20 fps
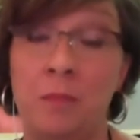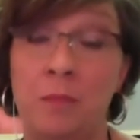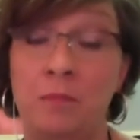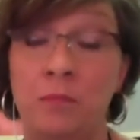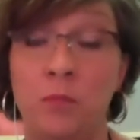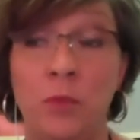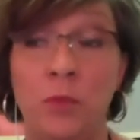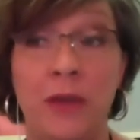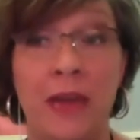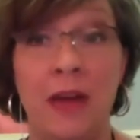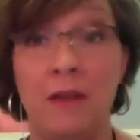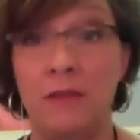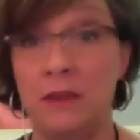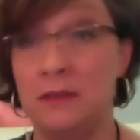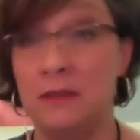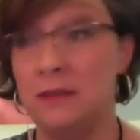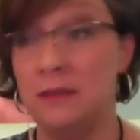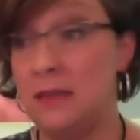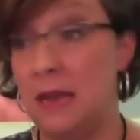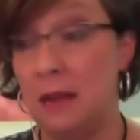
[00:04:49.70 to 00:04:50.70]
We have an
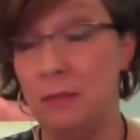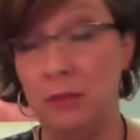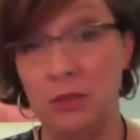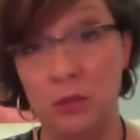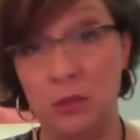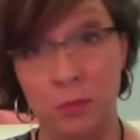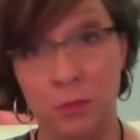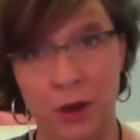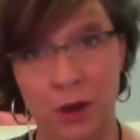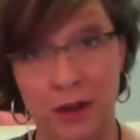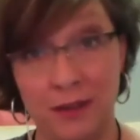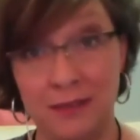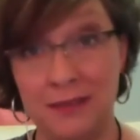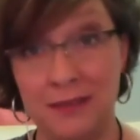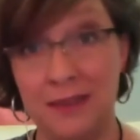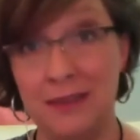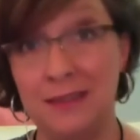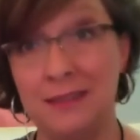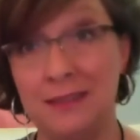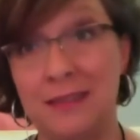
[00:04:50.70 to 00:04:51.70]
established
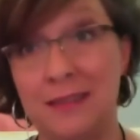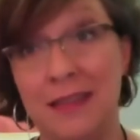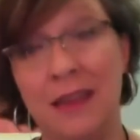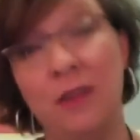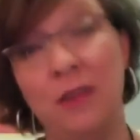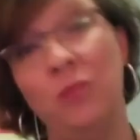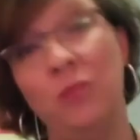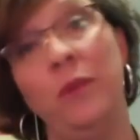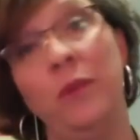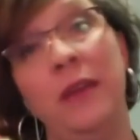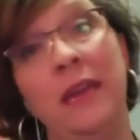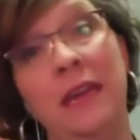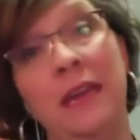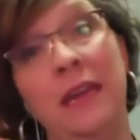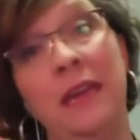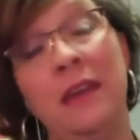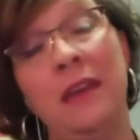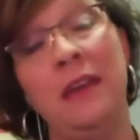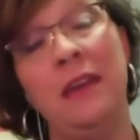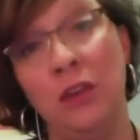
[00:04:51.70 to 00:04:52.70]
process that we
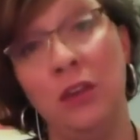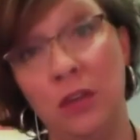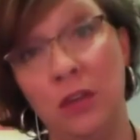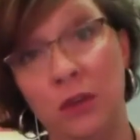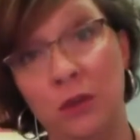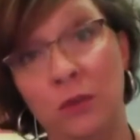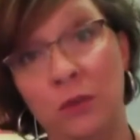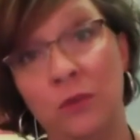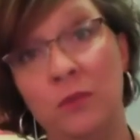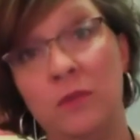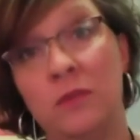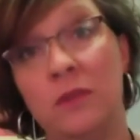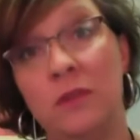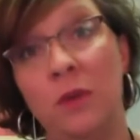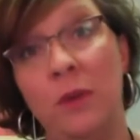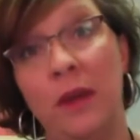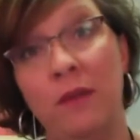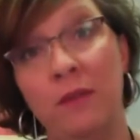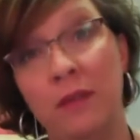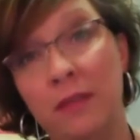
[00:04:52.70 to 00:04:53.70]
use,
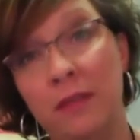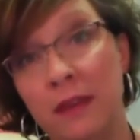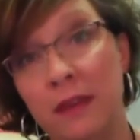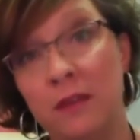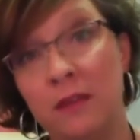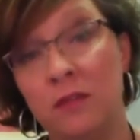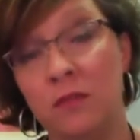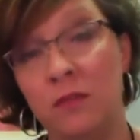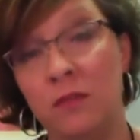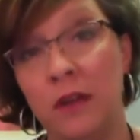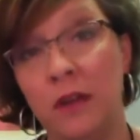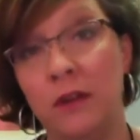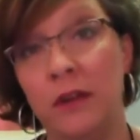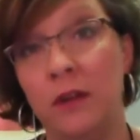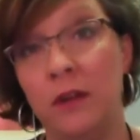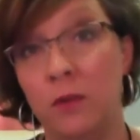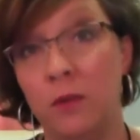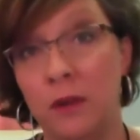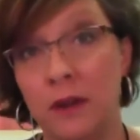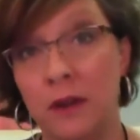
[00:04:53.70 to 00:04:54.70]
so everything is
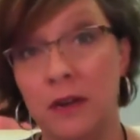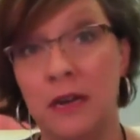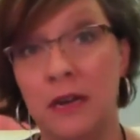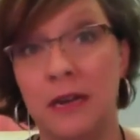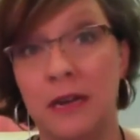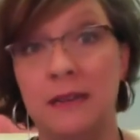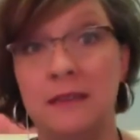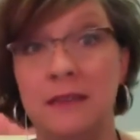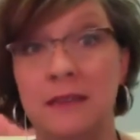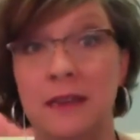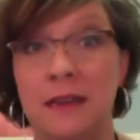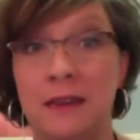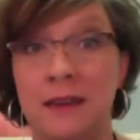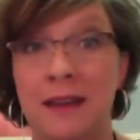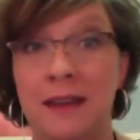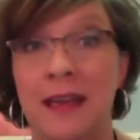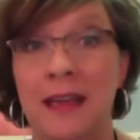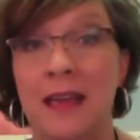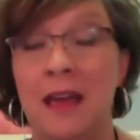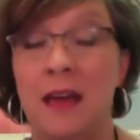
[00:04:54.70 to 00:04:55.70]
very organized, and
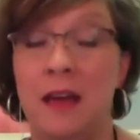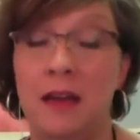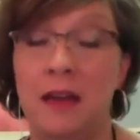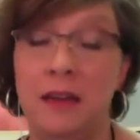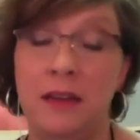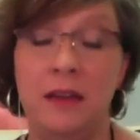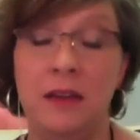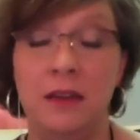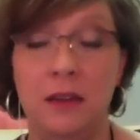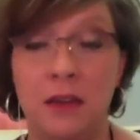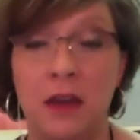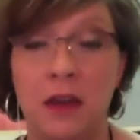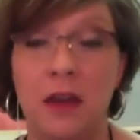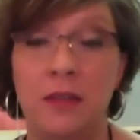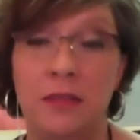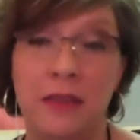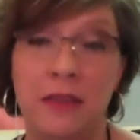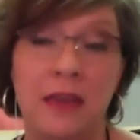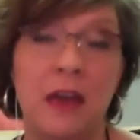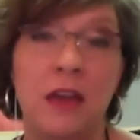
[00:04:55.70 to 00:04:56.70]

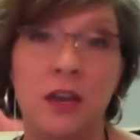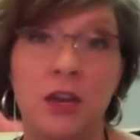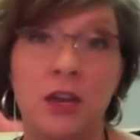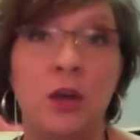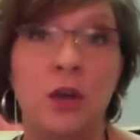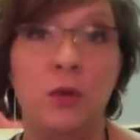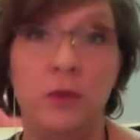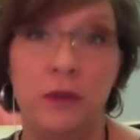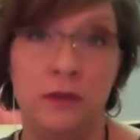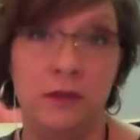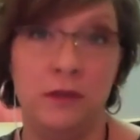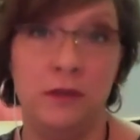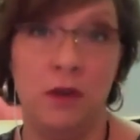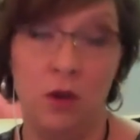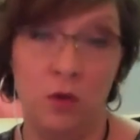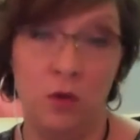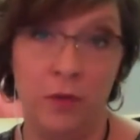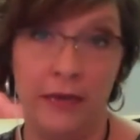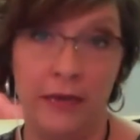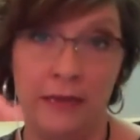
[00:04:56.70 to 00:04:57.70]
the unknown is
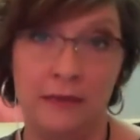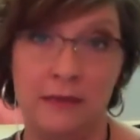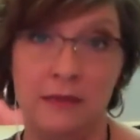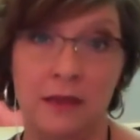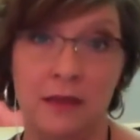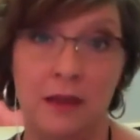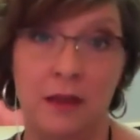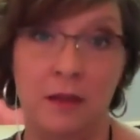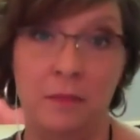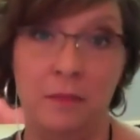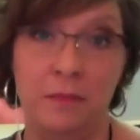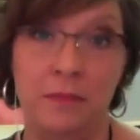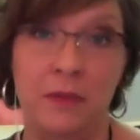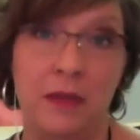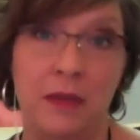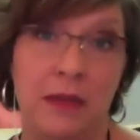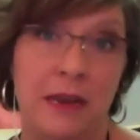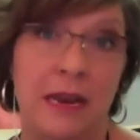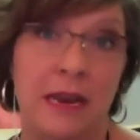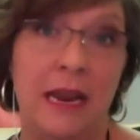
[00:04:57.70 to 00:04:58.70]
always an
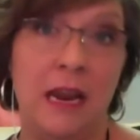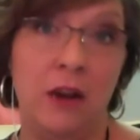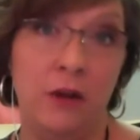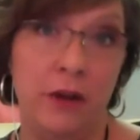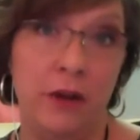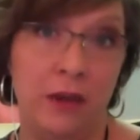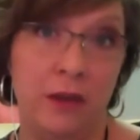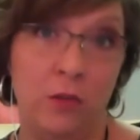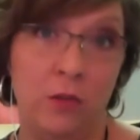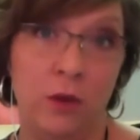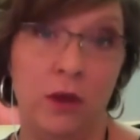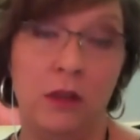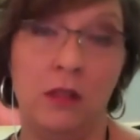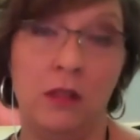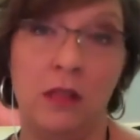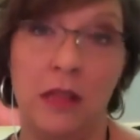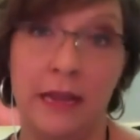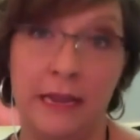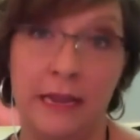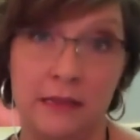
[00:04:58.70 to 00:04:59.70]
area where
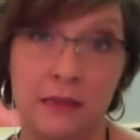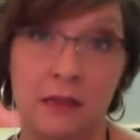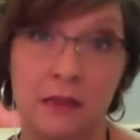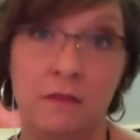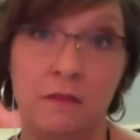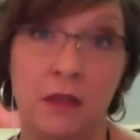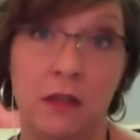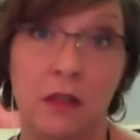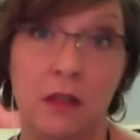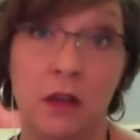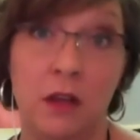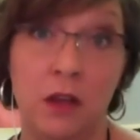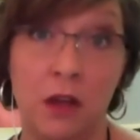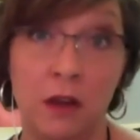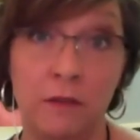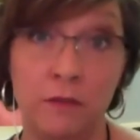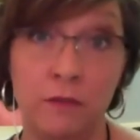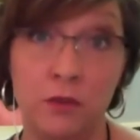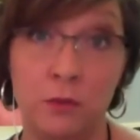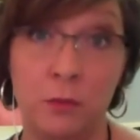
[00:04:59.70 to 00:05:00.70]
clients can feel
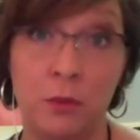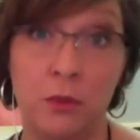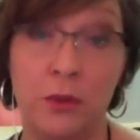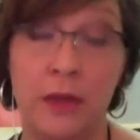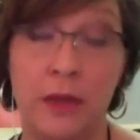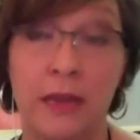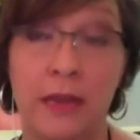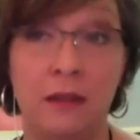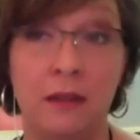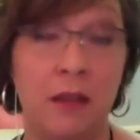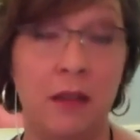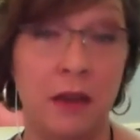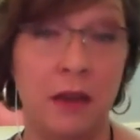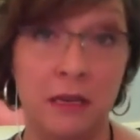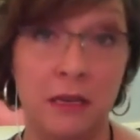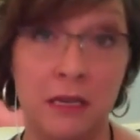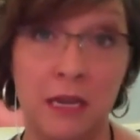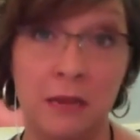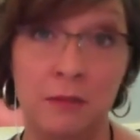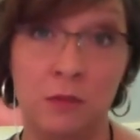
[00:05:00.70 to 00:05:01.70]
uncomfortable, and a lot of
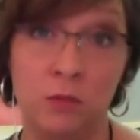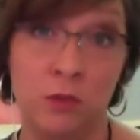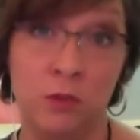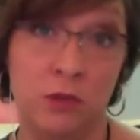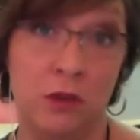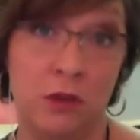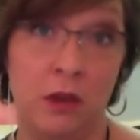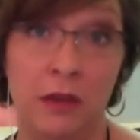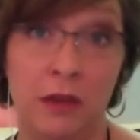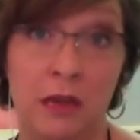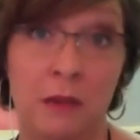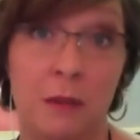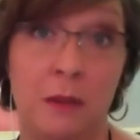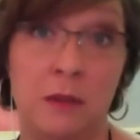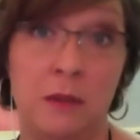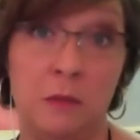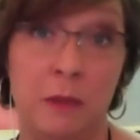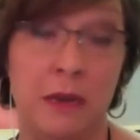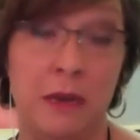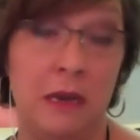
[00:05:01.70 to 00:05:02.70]
times we're talking
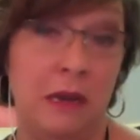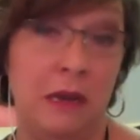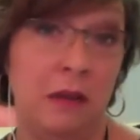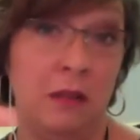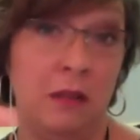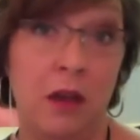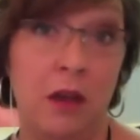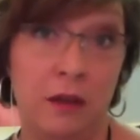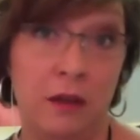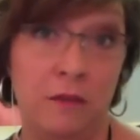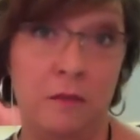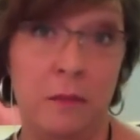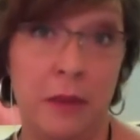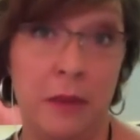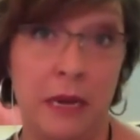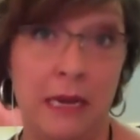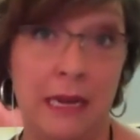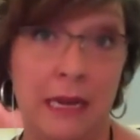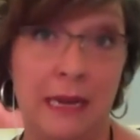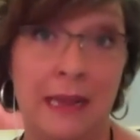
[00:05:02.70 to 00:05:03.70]
about spending a lot of
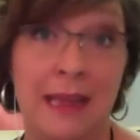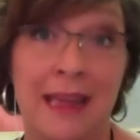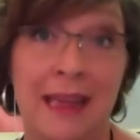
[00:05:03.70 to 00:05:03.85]
money,